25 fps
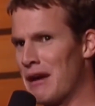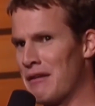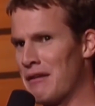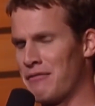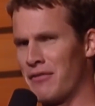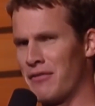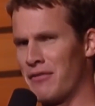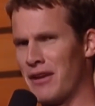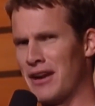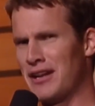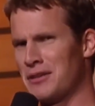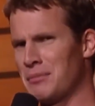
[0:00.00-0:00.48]
My
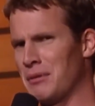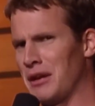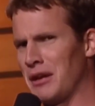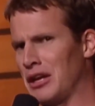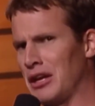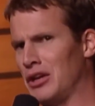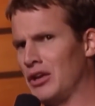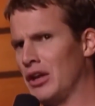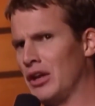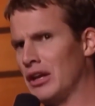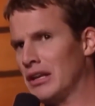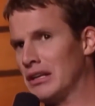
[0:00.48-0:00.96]
friends be
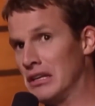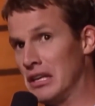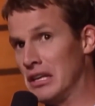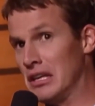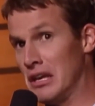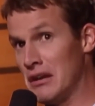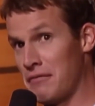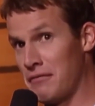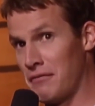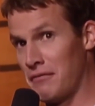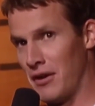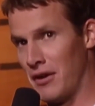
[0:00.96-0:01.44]
like, you look
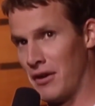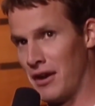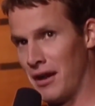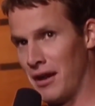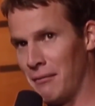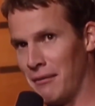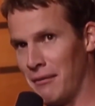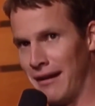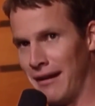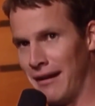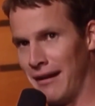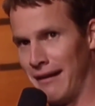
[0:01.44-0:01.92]
different.
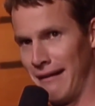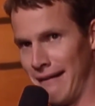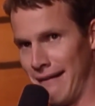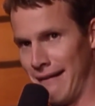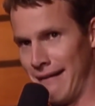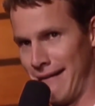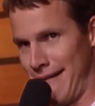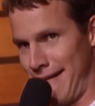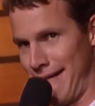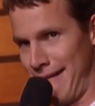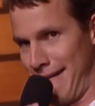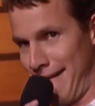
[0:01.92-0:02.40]
I'll be like,
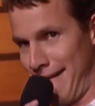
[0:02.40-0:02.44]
